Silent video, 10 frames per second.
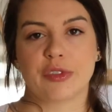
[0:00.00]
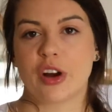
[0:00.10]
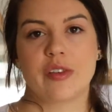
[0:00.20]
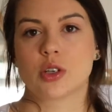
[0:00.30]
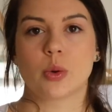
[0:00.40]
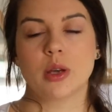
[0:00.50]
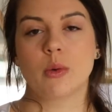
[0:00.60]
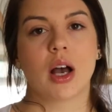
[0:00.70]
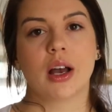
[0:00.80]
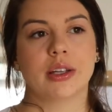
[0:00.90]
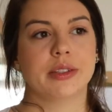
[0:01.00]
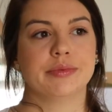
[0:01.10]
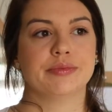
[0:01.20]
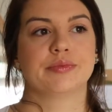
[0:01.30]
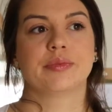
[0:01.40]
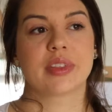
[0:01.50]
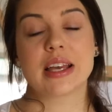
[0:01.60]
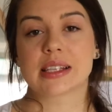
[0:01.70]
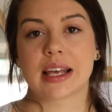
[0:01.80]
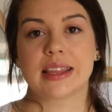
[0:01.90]
Forever 21,
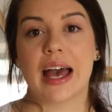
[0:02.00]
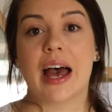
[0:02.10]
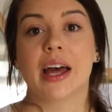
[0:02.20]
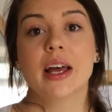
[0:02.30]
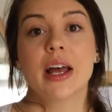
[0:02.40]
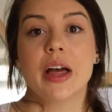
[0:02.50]
things like that,